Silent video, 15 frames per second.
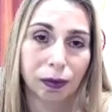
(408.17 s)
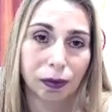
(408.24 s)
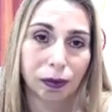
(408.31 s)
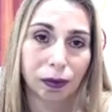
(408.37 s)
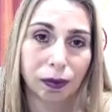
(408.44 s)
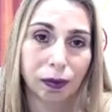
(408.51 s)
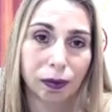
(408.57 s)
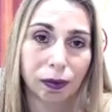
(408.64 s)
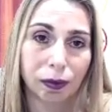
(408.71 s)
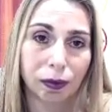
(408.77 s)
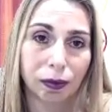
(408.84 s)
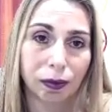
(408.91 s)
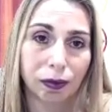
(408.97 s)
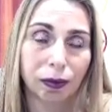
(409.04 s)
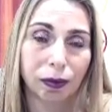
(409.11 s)

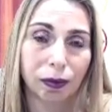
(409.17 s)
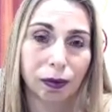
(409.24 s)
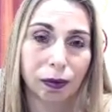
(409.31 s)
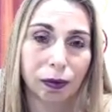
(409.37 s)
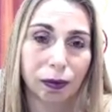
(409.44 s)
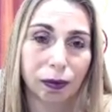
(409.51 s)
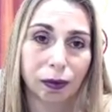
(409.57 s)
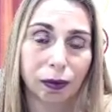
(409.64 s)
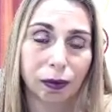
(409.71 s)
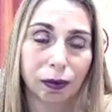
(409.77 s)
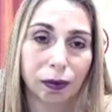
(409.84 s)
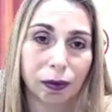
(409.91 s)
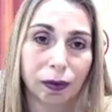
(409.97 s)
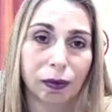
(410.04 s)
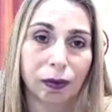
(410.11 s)

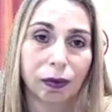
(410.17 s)
No words are spoken by the person on screen.